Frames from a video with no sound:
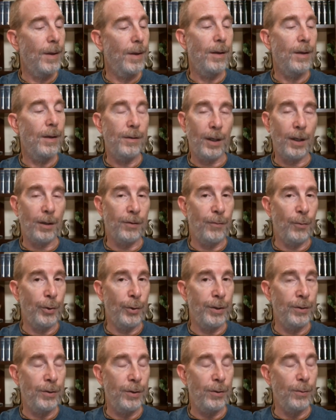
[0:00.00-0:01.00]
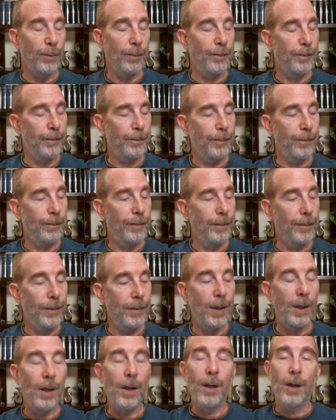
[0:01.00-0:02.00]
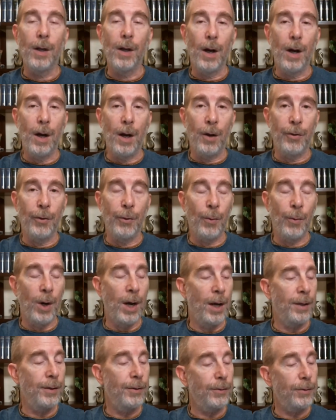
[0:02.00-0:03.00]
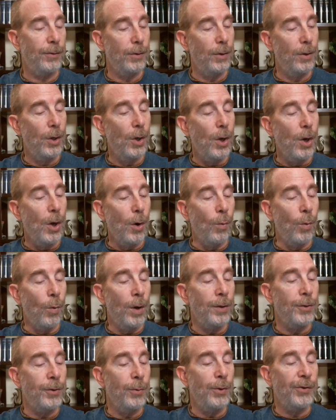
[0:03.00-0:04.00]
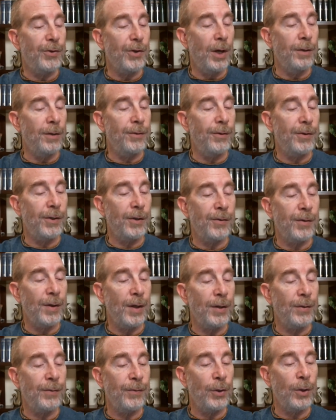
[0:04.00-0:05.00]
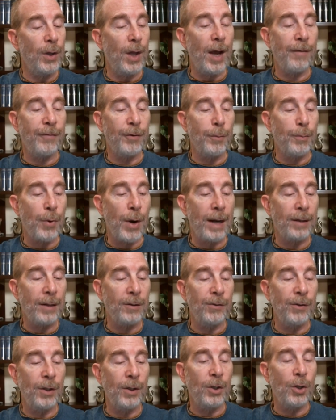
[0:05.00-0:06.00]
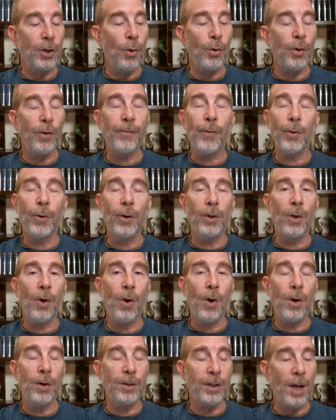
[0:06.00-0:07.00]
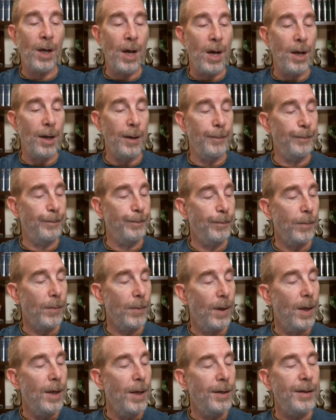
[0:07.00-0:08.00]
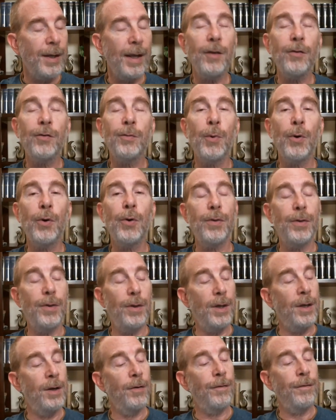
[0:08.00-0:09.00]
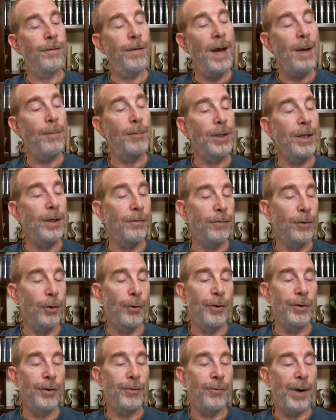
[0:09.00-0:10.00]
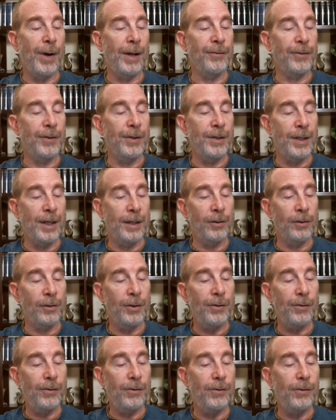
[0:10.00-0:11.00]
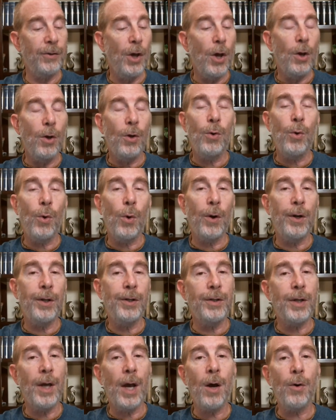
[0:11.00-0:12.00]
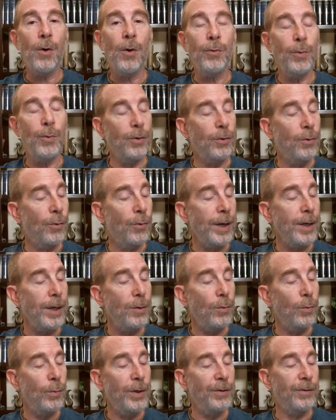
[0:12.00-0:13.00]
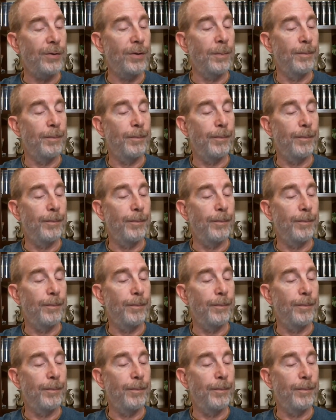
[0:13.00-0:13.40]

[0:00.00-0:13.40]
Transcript: Text 42. "Otherwise, one who is unsuccessful after practicing yoga for a long time takes birth in a family of learned transcendentalists who are endowed with great wisdom.